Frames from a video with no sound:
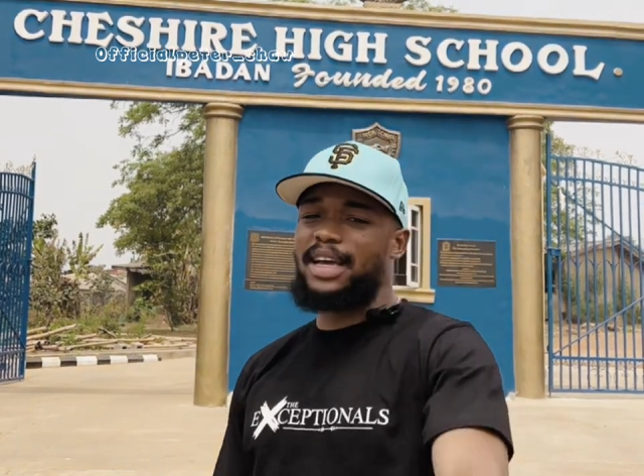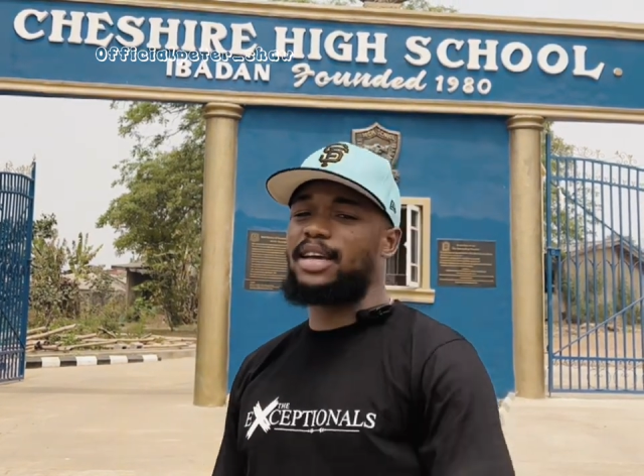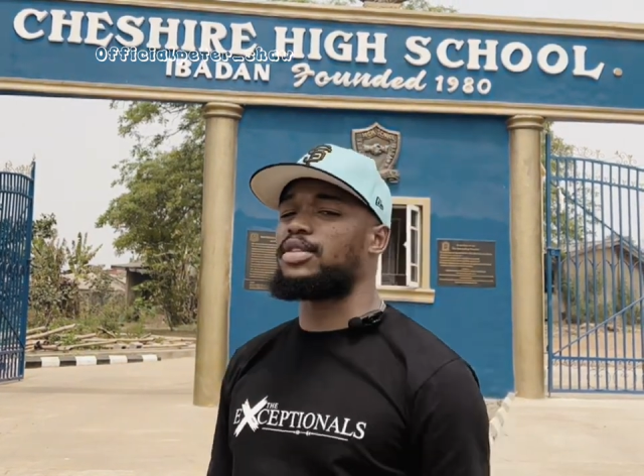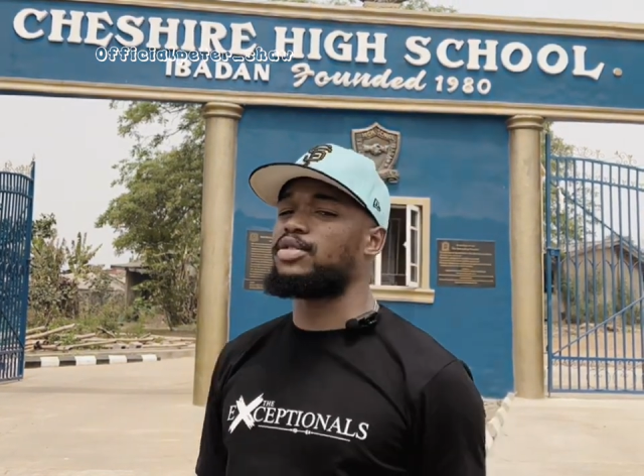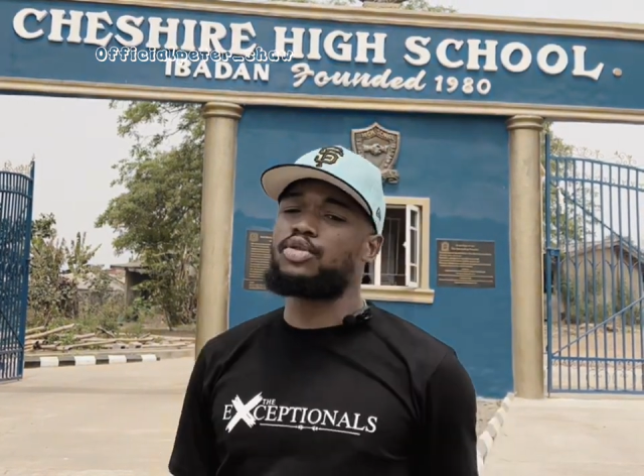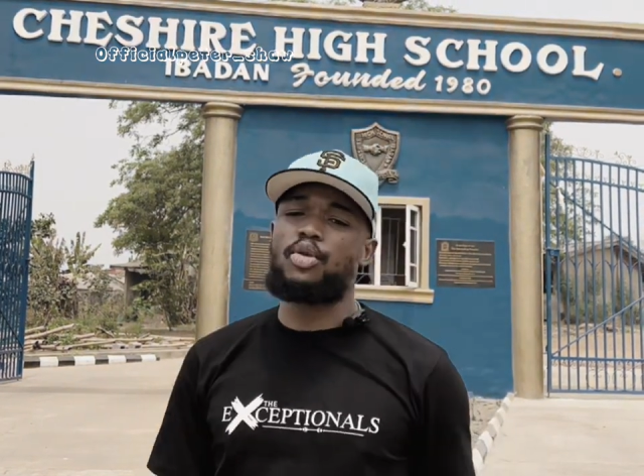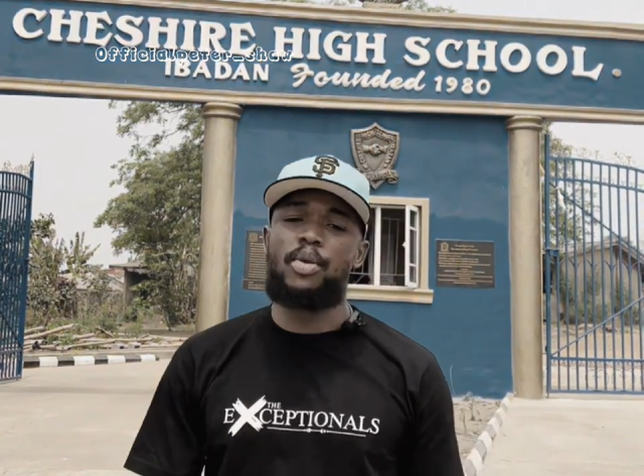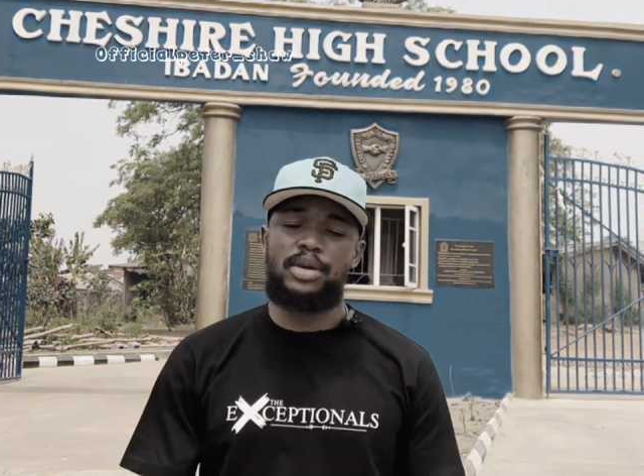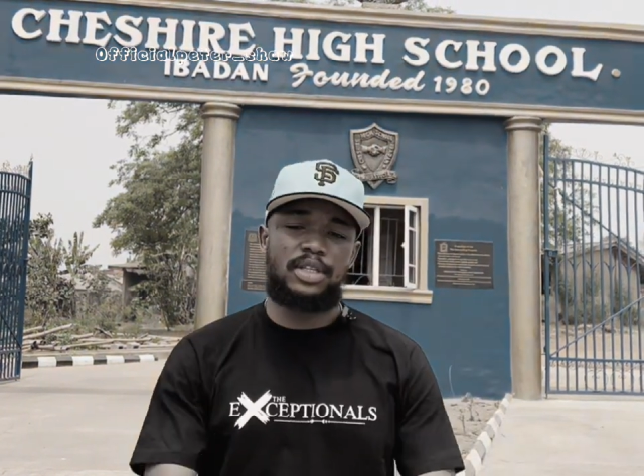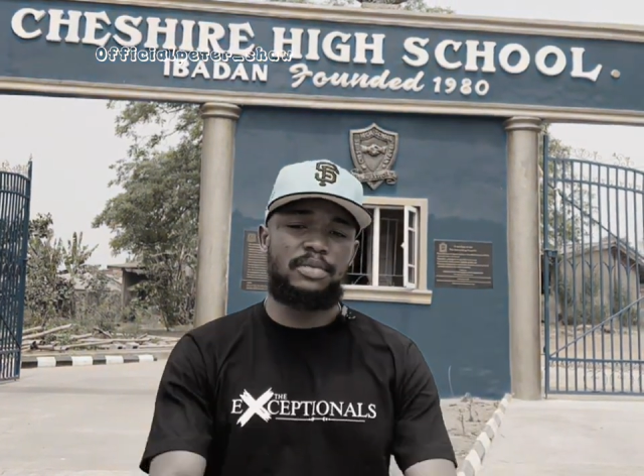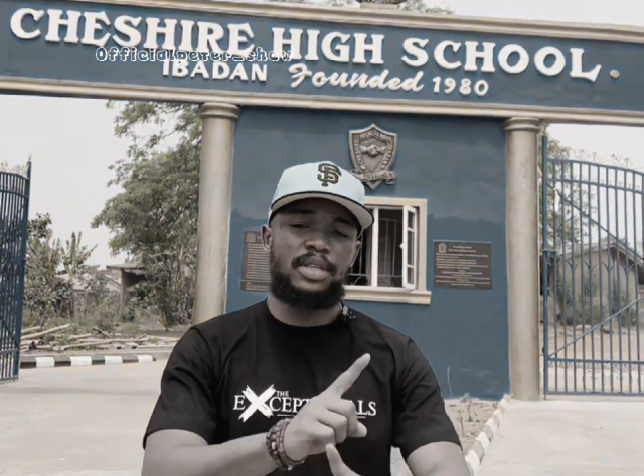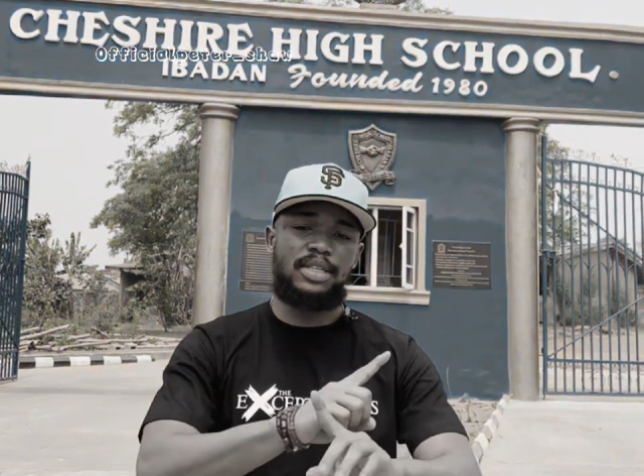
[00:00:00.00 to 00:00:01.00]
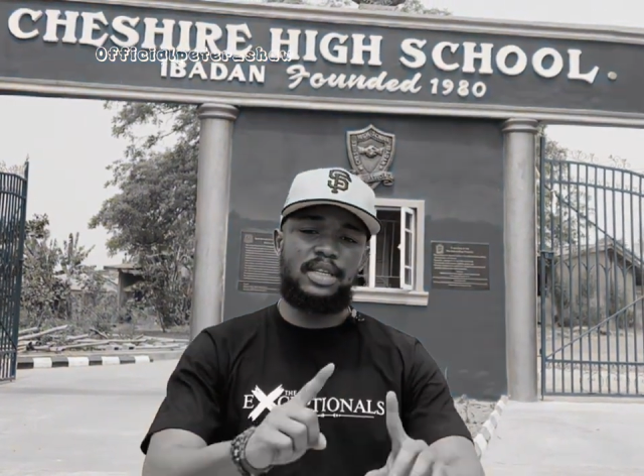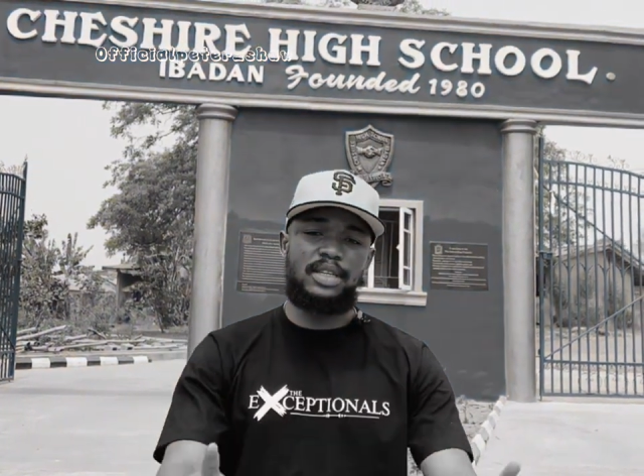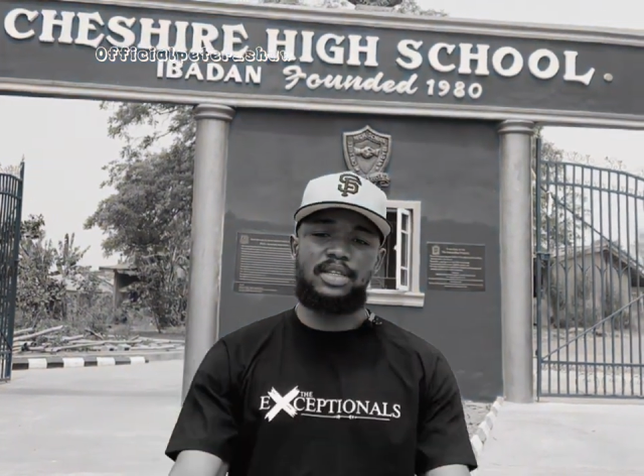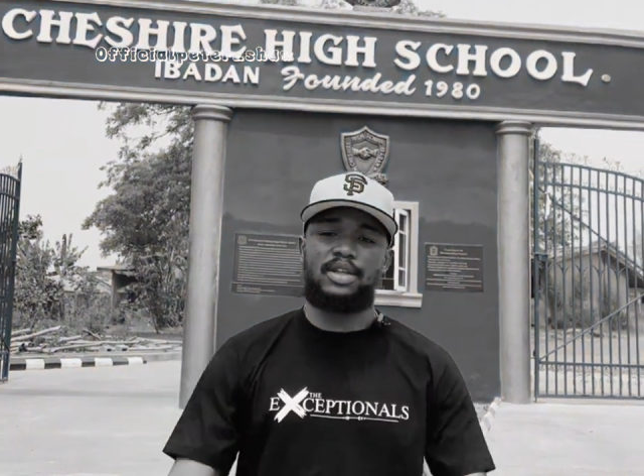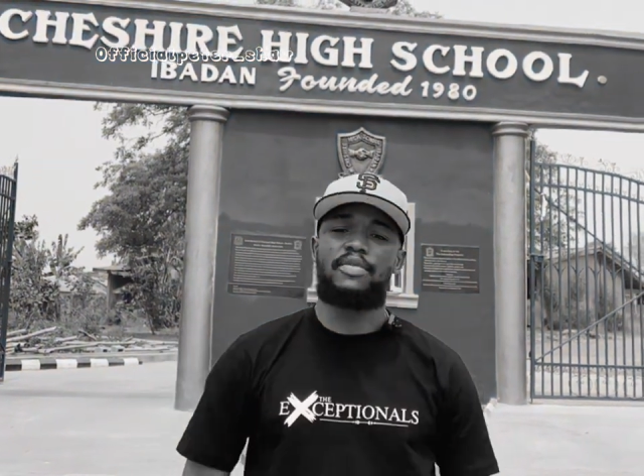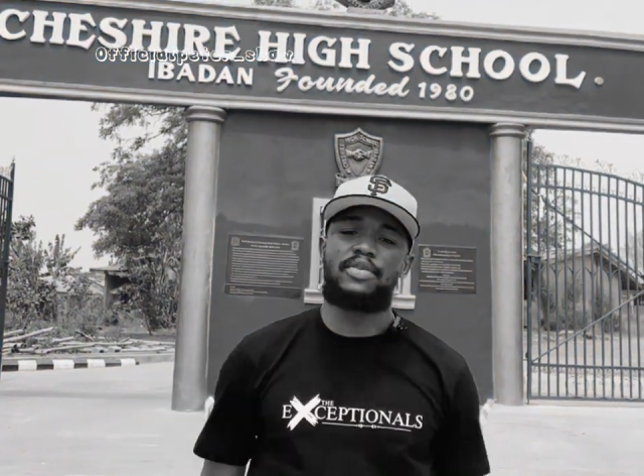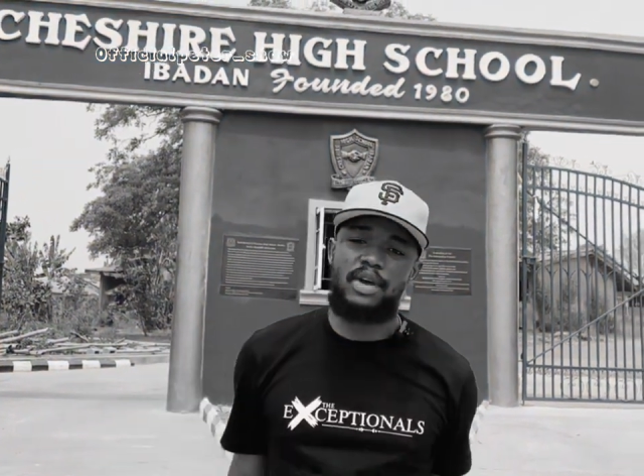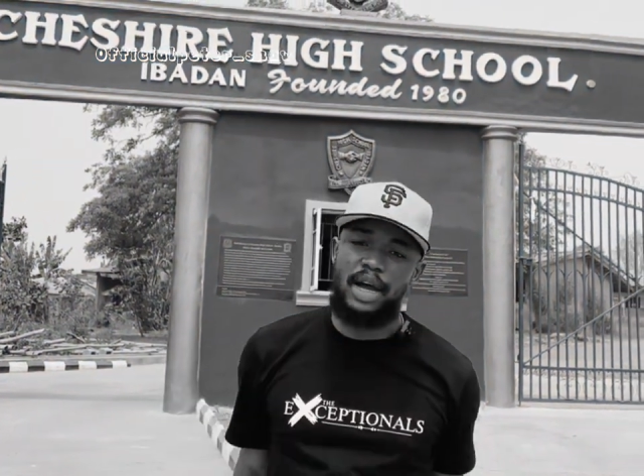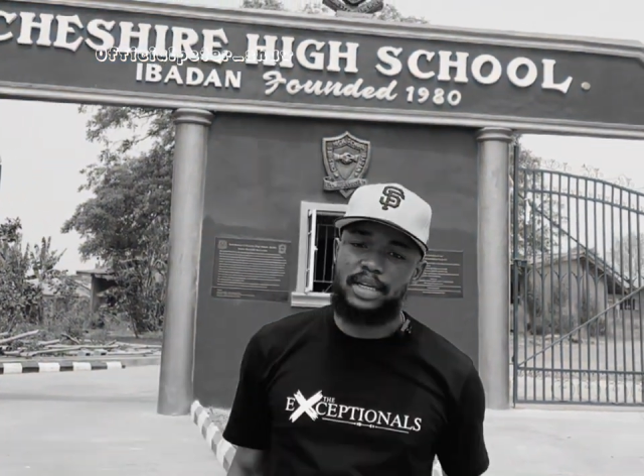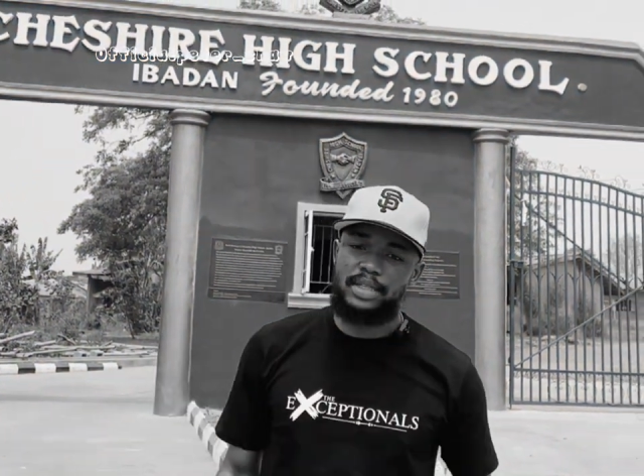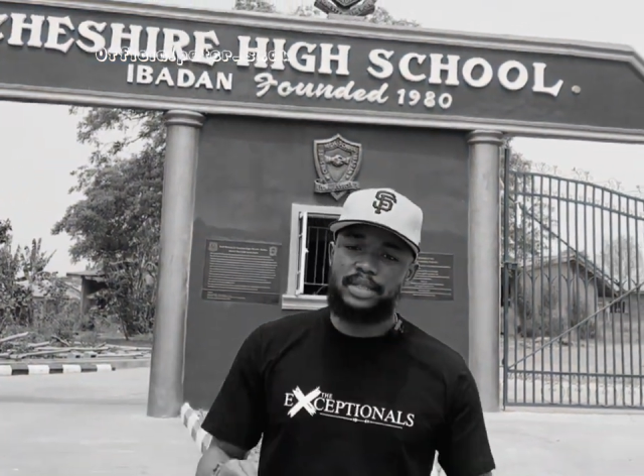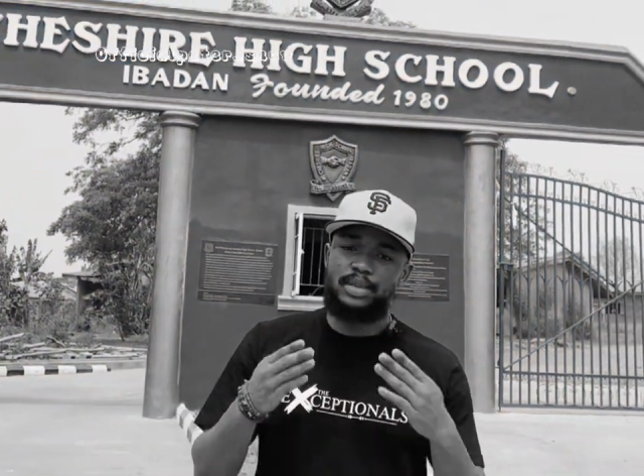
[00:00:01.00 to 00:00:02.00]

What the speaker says: You don't want to miss this. Love you guys.